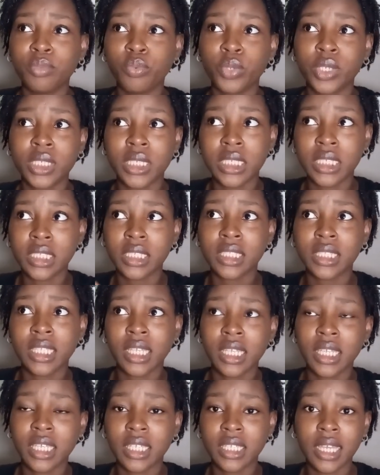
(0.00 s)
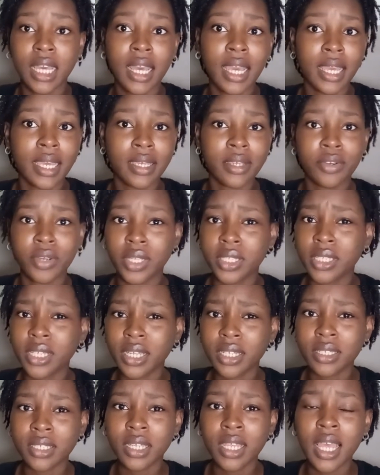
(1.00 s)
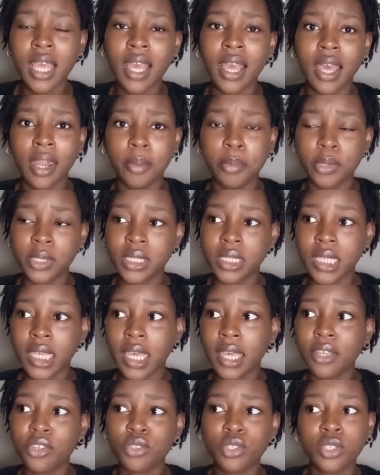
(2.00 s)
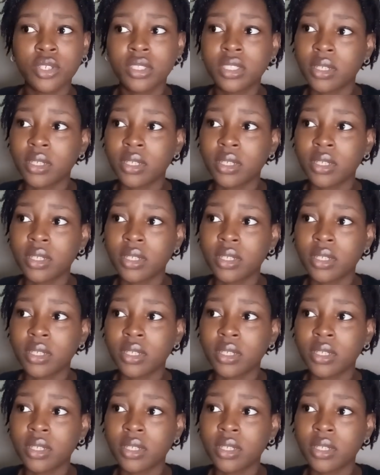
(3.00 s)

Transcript: wishlist thingy that I created and I'll put it here.